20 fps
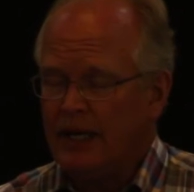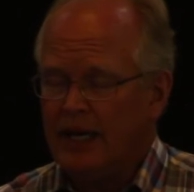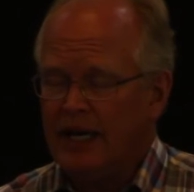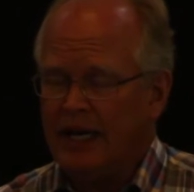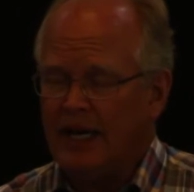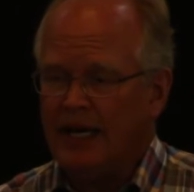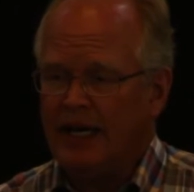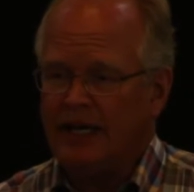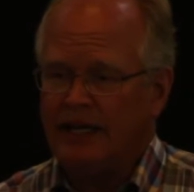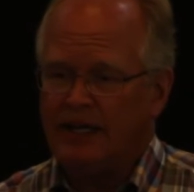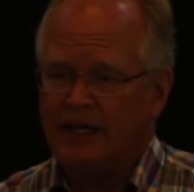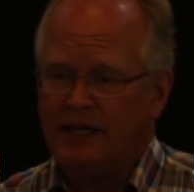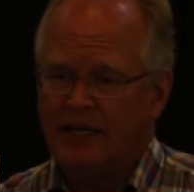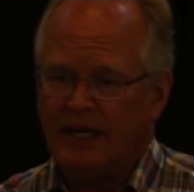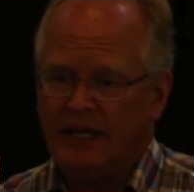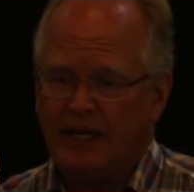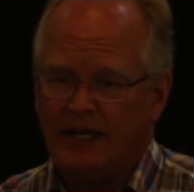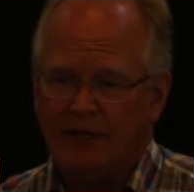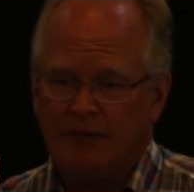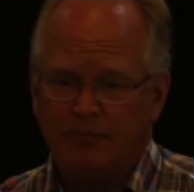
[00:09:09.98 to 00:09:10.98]
And
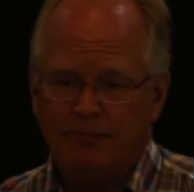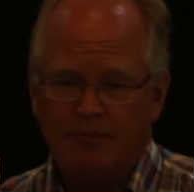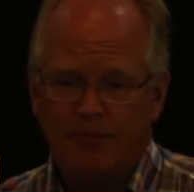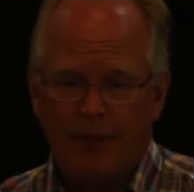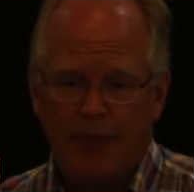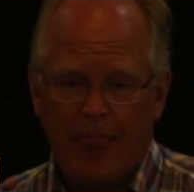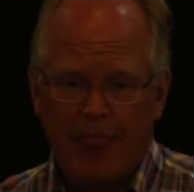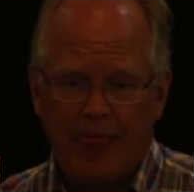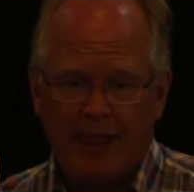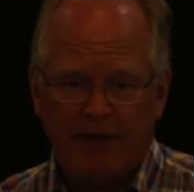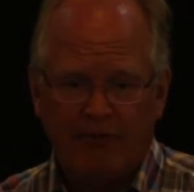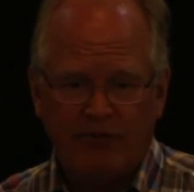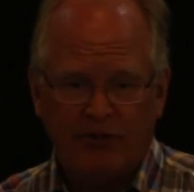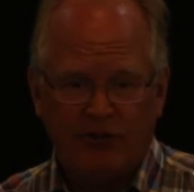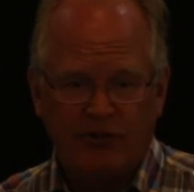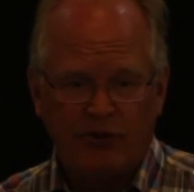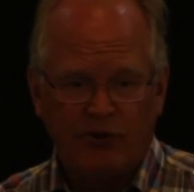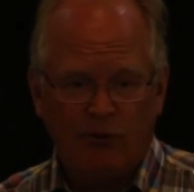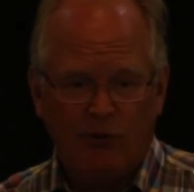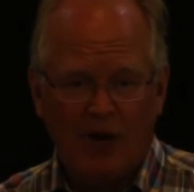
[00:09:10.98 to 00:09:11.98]
um, if
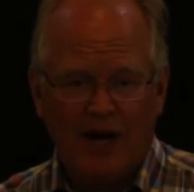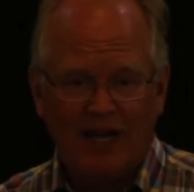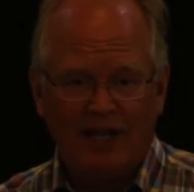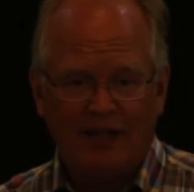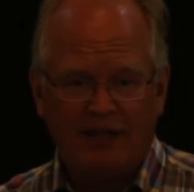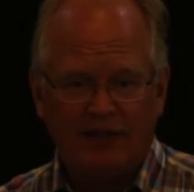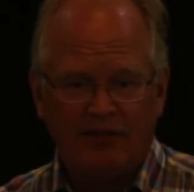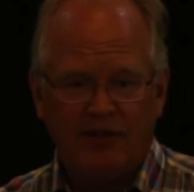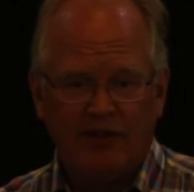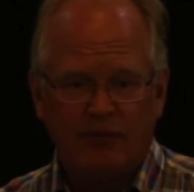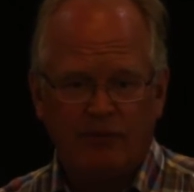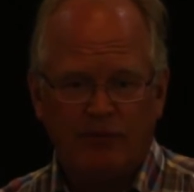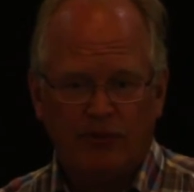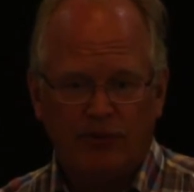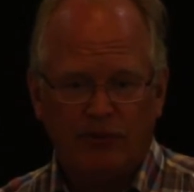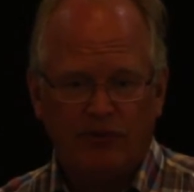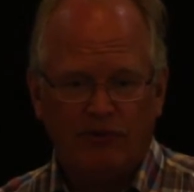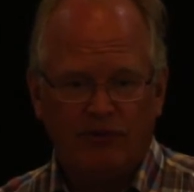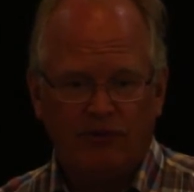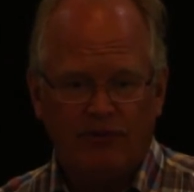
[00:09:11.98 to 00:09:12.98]
you want living
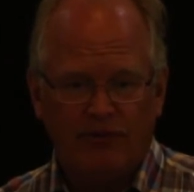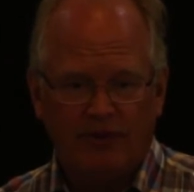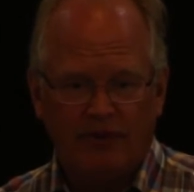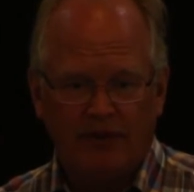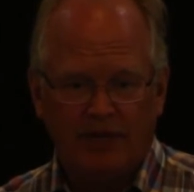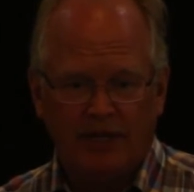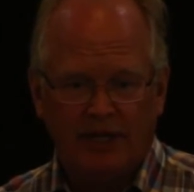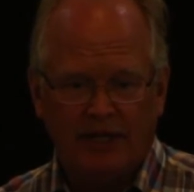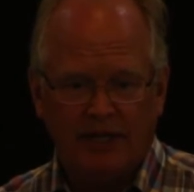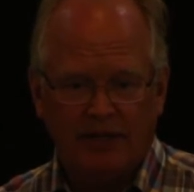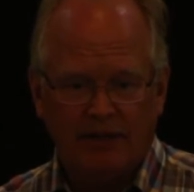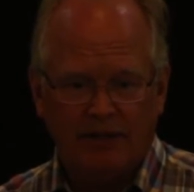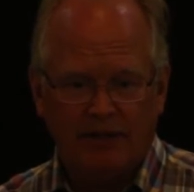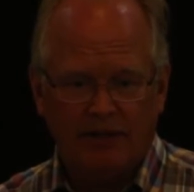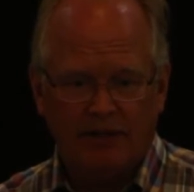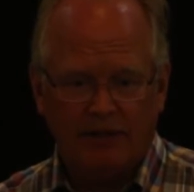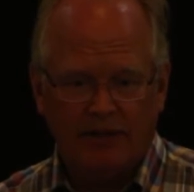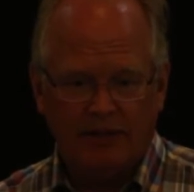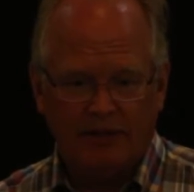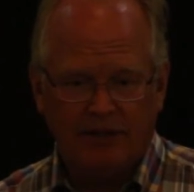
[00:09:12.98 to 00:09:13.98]
proof uh,
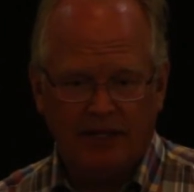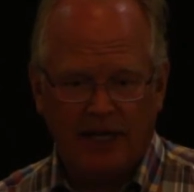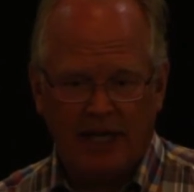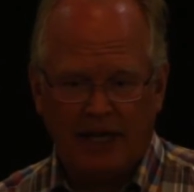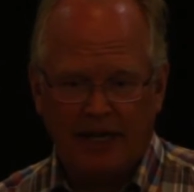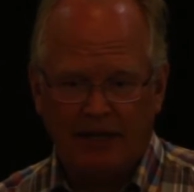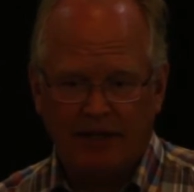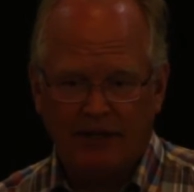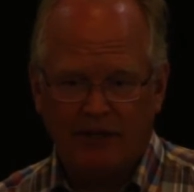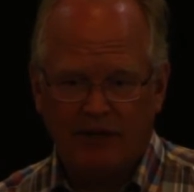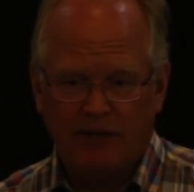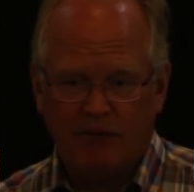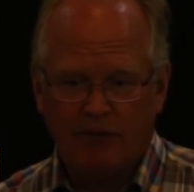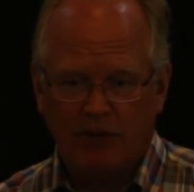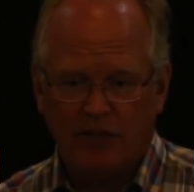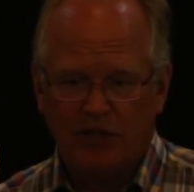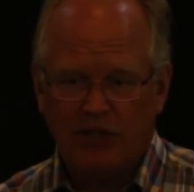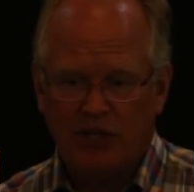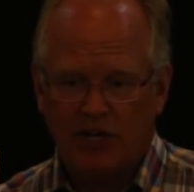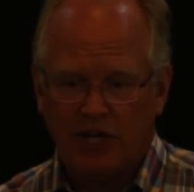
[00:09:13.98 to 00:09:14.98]
that the
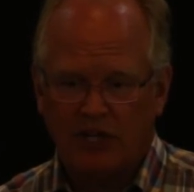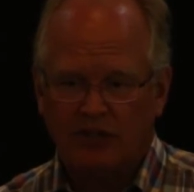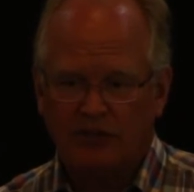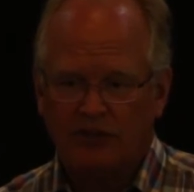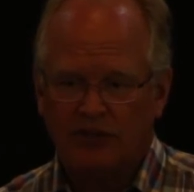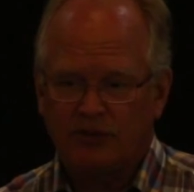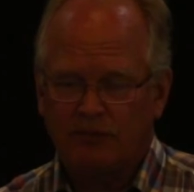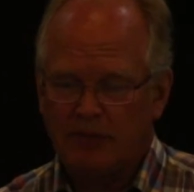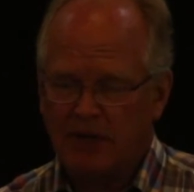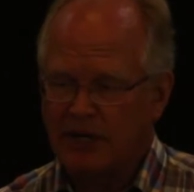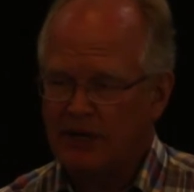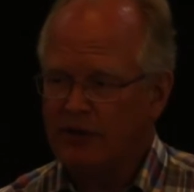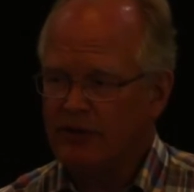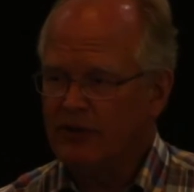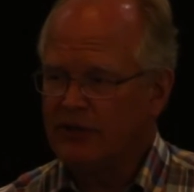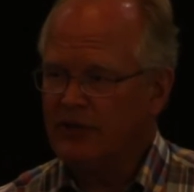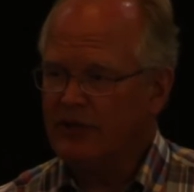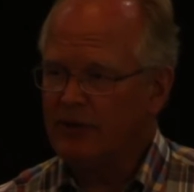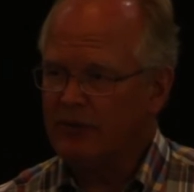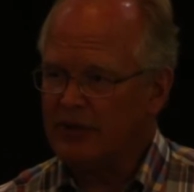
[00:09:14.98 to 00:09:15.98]
rich aren't smarter
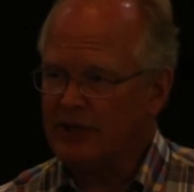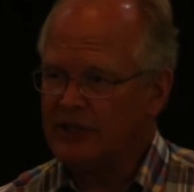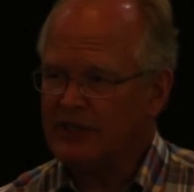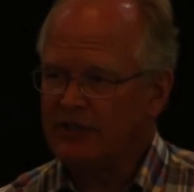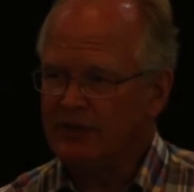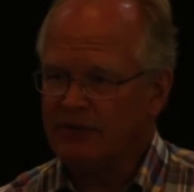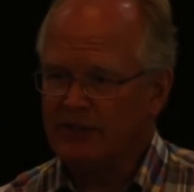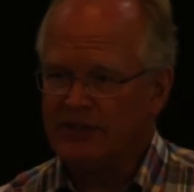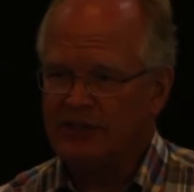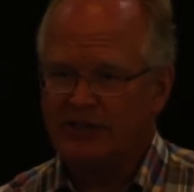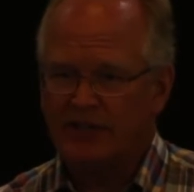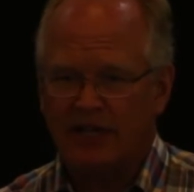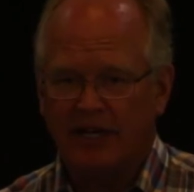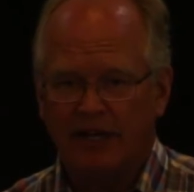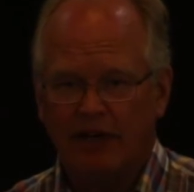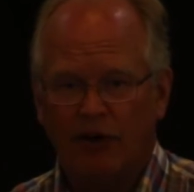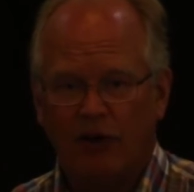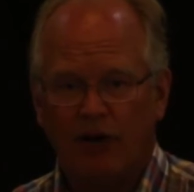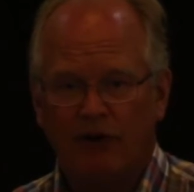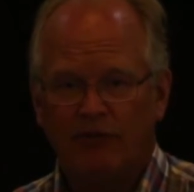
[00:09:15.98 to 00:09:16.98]
than the rest of us,
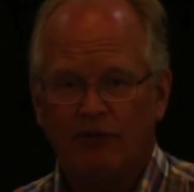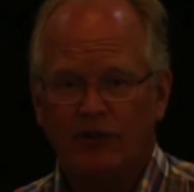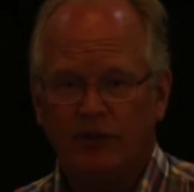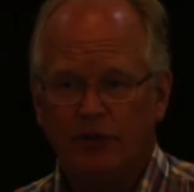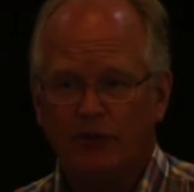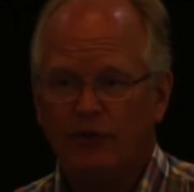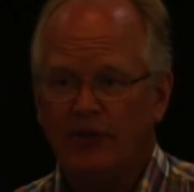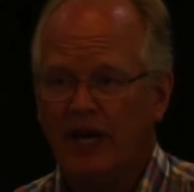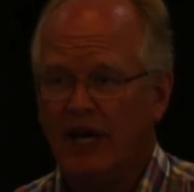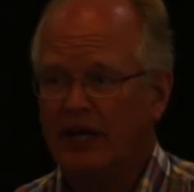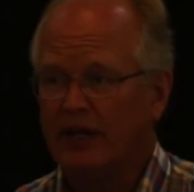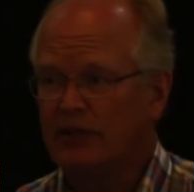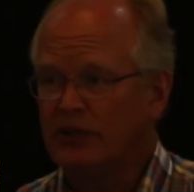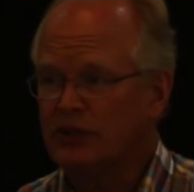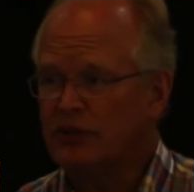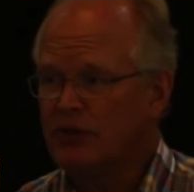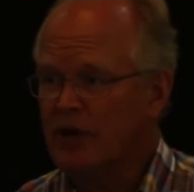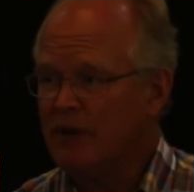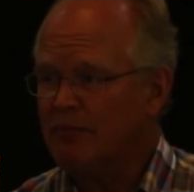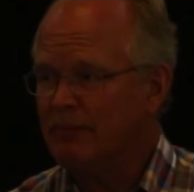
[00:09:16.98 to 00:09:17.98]
I offer you
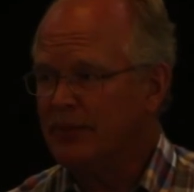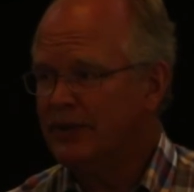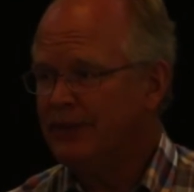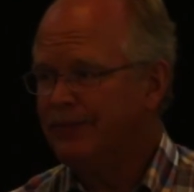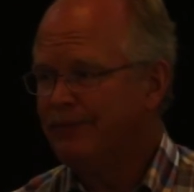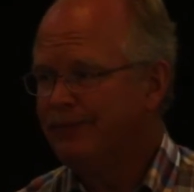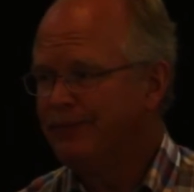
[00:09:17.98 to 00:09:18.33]
Donald Trump.